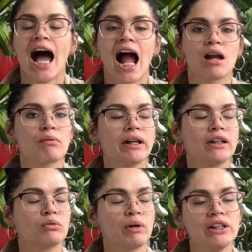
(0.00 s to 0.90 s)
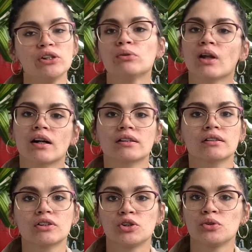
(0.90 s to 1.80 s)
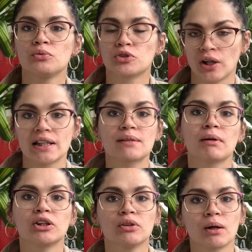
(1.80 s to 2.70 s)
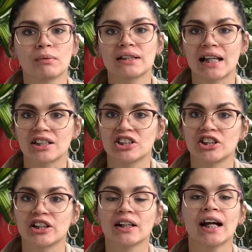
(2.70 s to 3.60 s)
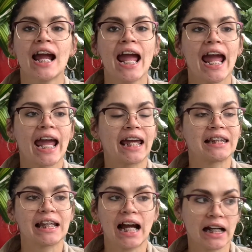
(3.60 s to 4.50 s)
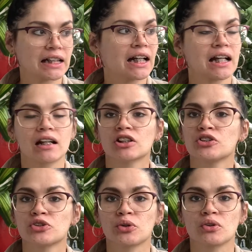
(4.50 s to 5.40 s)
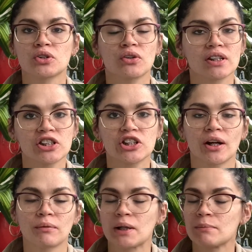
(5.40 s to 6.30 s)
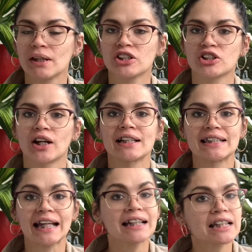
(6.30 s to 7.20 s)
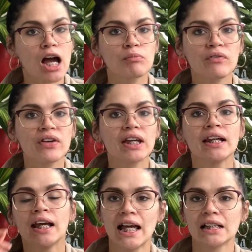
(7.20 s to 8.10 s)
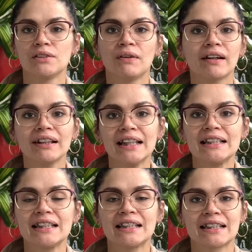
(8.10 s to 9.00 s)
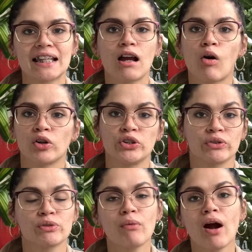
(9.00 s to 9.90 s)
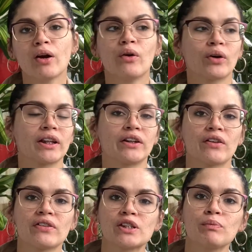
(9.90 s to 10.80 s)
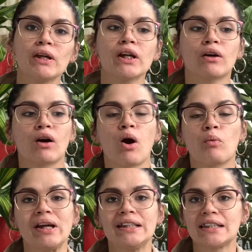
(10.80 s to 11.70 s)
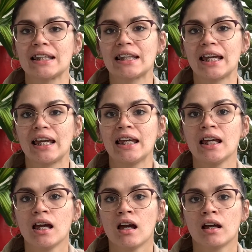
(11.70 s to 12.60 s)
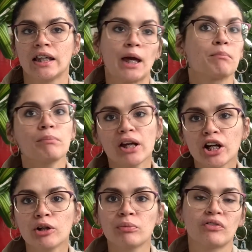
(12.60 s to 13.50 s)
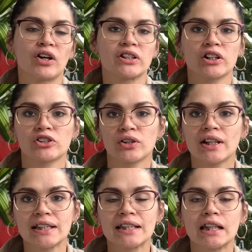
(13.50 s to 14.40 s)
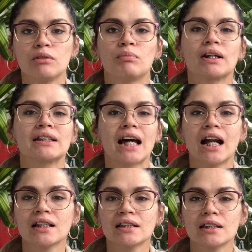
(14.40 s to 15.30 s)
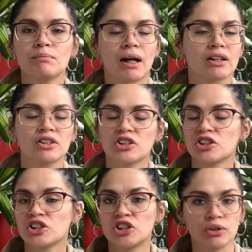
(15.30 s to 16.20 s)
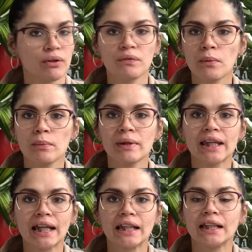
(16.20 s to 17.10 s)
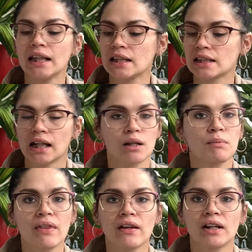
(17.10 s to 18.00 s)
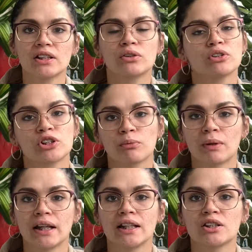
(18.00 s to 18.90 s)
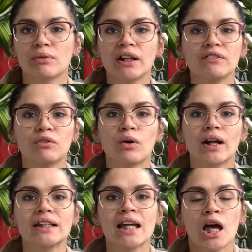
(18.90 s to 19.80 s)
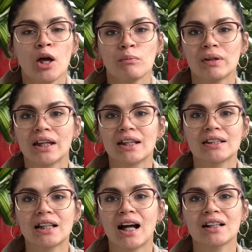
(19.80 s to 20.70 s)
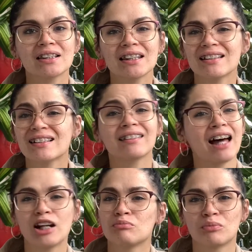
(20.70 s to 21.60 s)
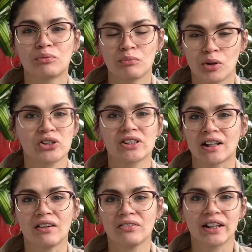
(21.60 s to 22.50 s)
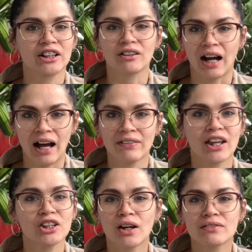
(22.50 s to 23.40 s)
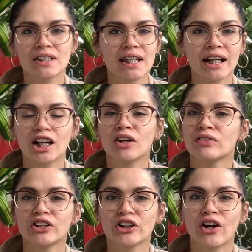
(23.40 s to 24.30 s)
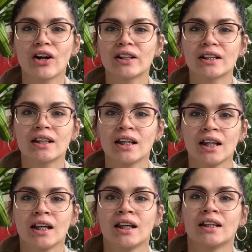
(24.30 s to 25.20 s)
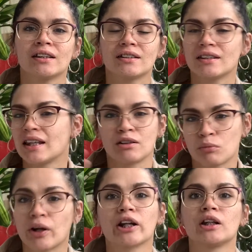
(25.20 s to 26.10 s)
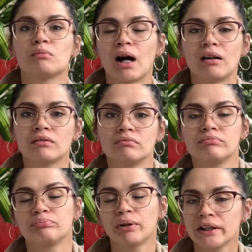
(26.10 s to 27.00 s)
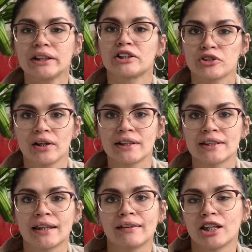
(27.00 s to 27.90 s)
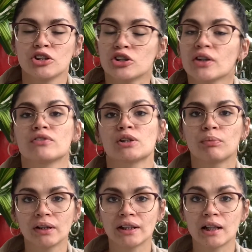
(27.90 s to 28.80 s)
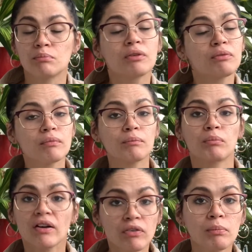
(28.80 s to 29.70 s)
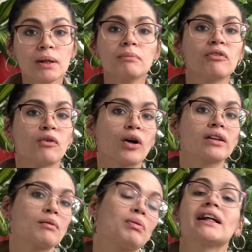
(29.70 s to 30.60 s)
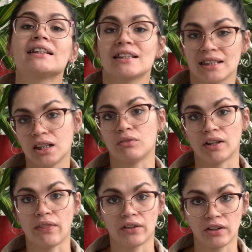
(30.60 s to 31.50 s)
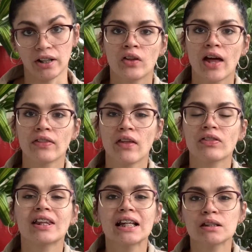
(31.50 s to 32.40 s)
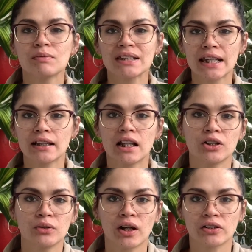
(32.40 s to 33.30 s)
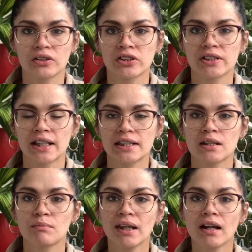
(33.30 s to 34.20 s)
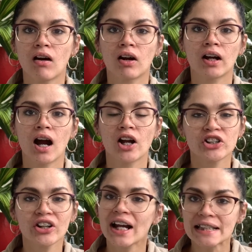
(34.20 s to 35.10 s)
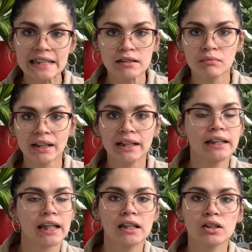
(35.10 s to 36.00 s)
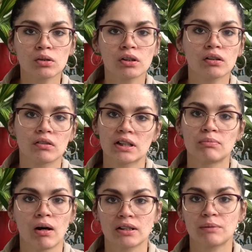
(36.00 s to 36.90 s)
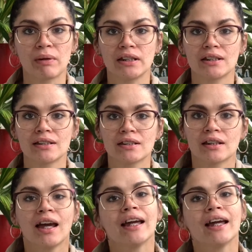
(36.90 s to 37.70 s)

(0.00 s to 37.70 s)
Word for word: I waited way too long to trellis my cucumbers last year and they kind of got out of control. So this year I'm gonna make sure I stay on top of it. It's very easy to say, oh, I'll do it tomorrow or later this week or I'll wait till they get bigger before I start trellising, but it's honestly better to just do it from the beginning. It's gonna be there as soon as your plant is ready for it because honestly, there's a lot of more stuff later on that you have to take care of in your garden than worrying about putting the trellis in that you should have just put it in preferably before the plant is even in the ground. And then the last mistake that new gardeners tend to make are underestimating indoor or small spaces.